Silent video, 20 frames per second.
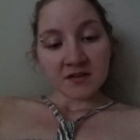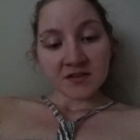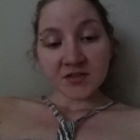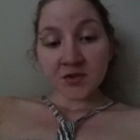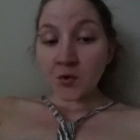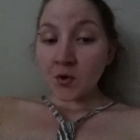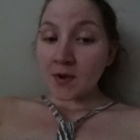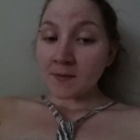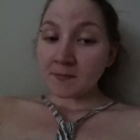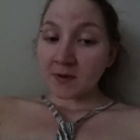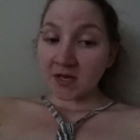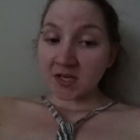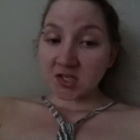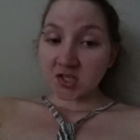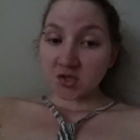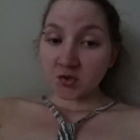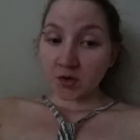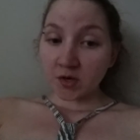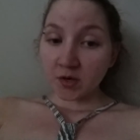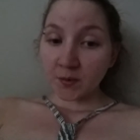So I'm not
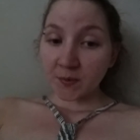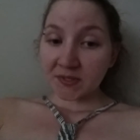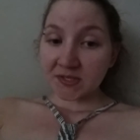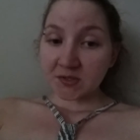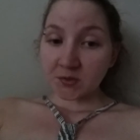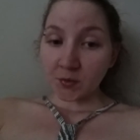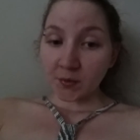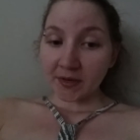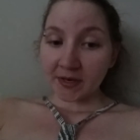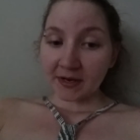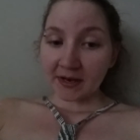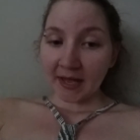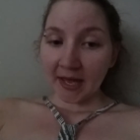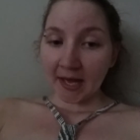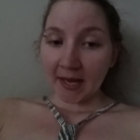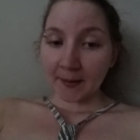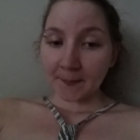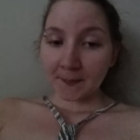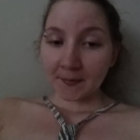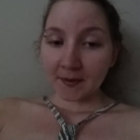sure what's going to
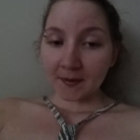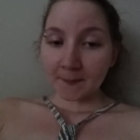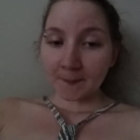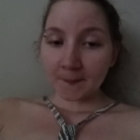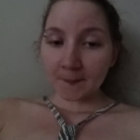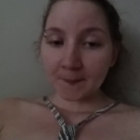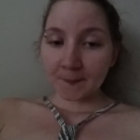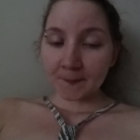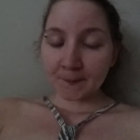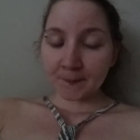happen.